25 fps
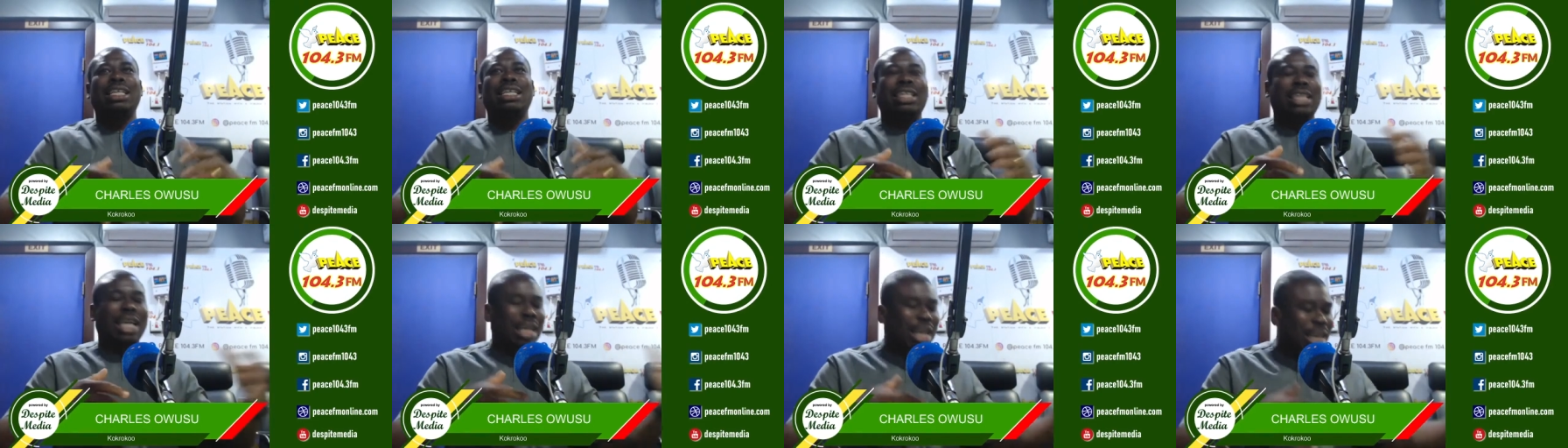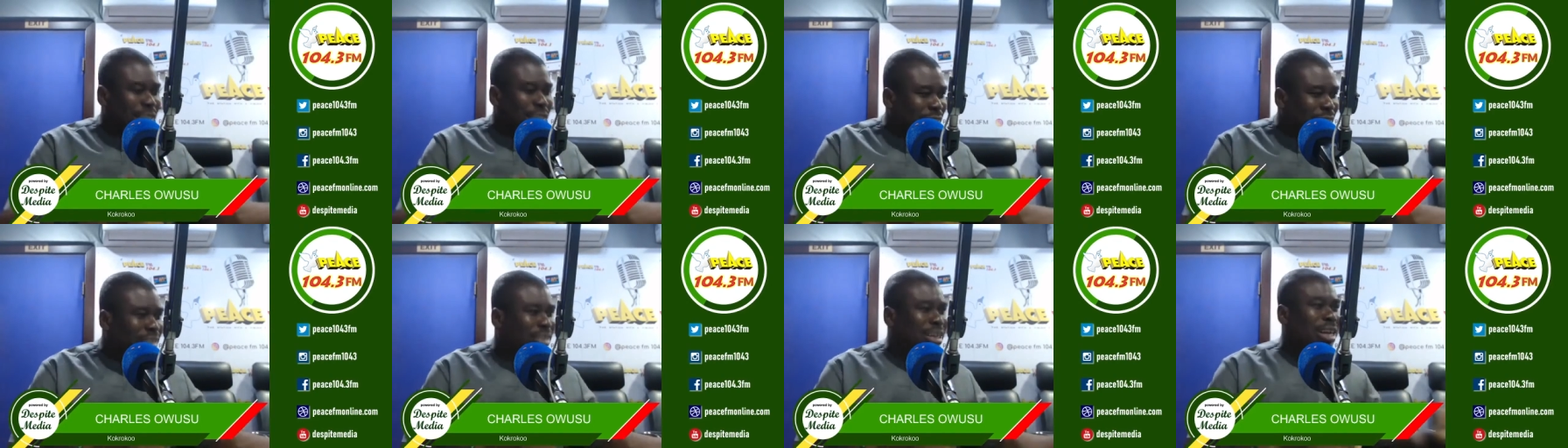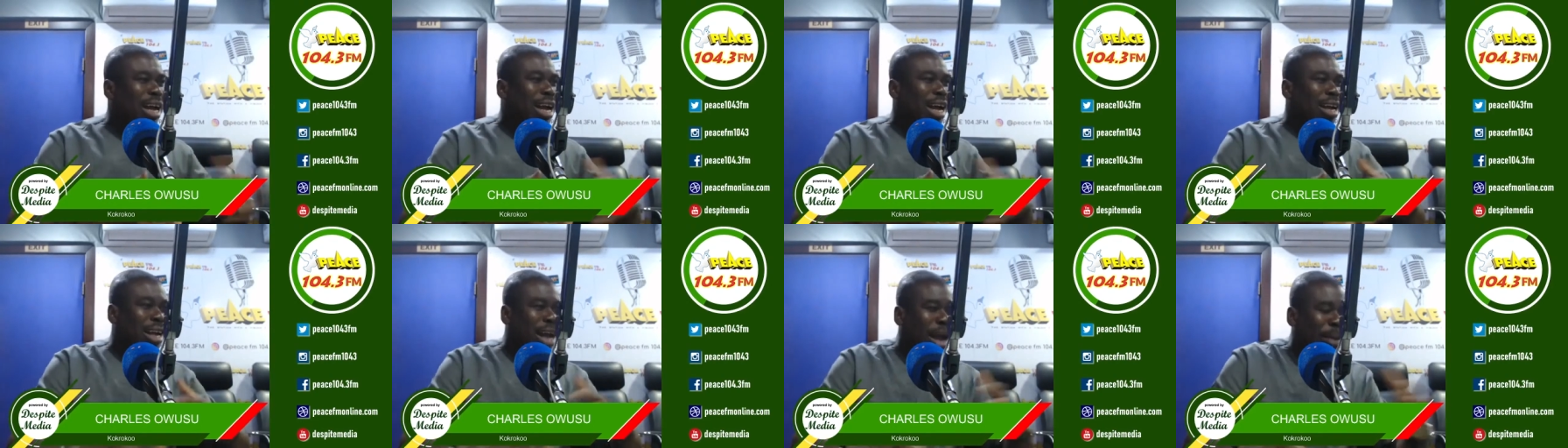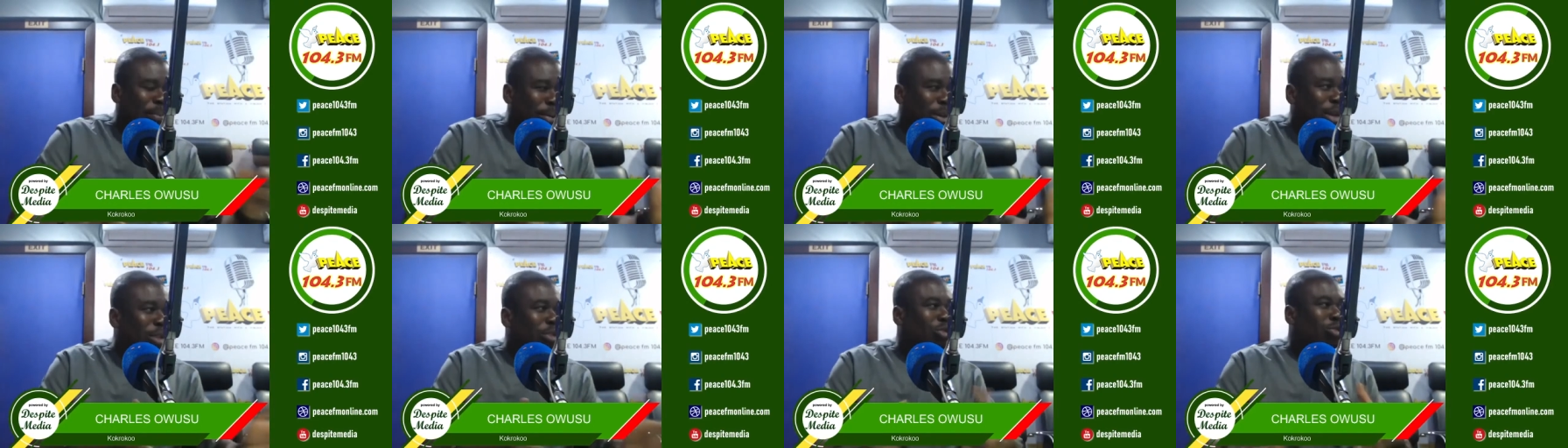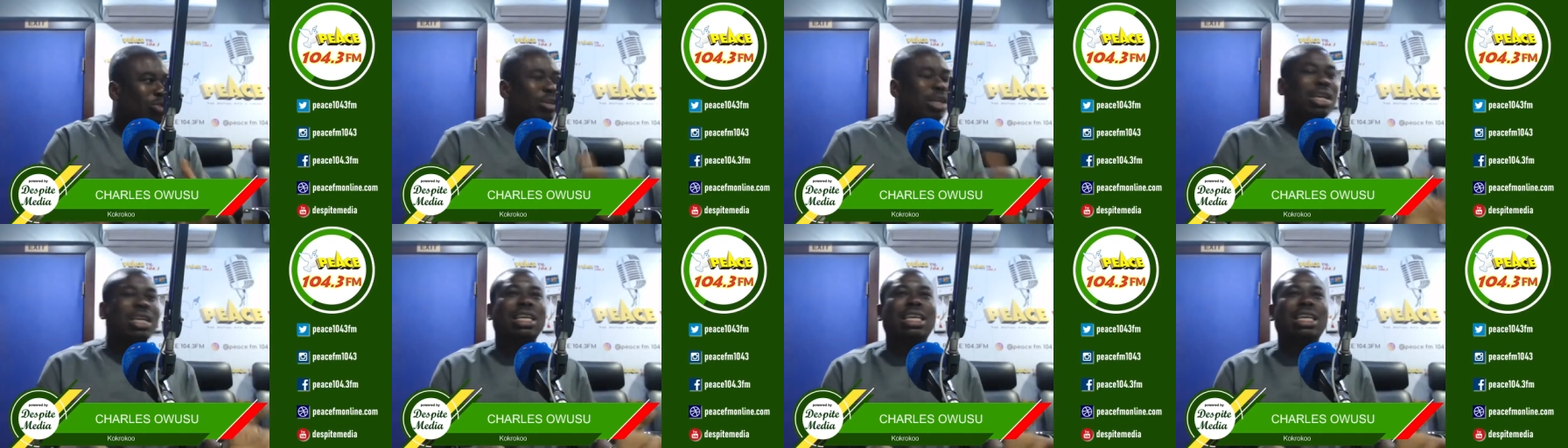challenges that are happening
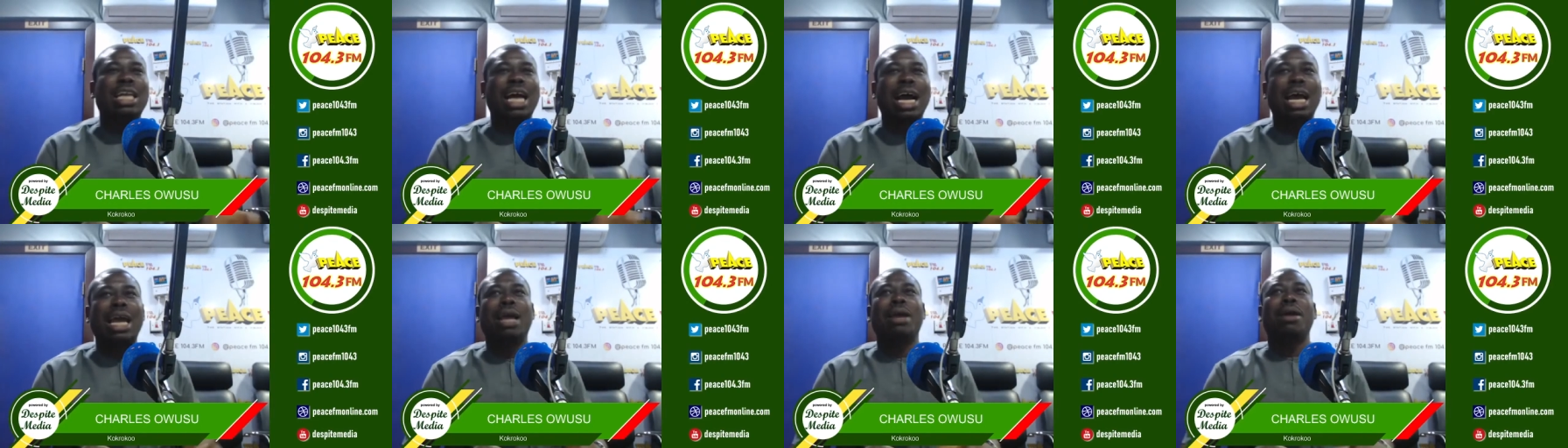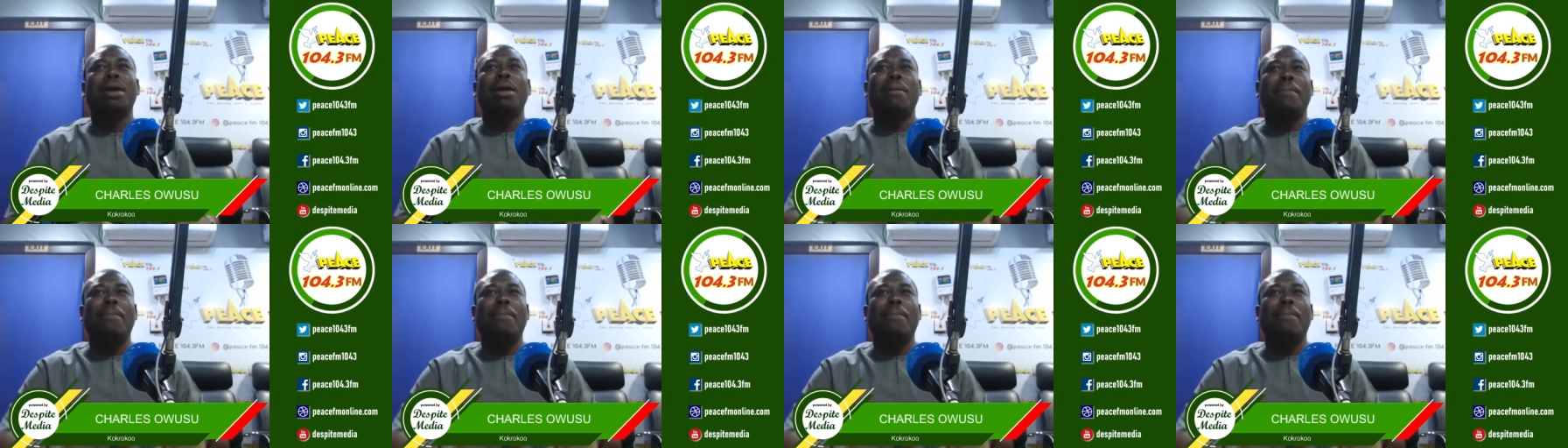today in our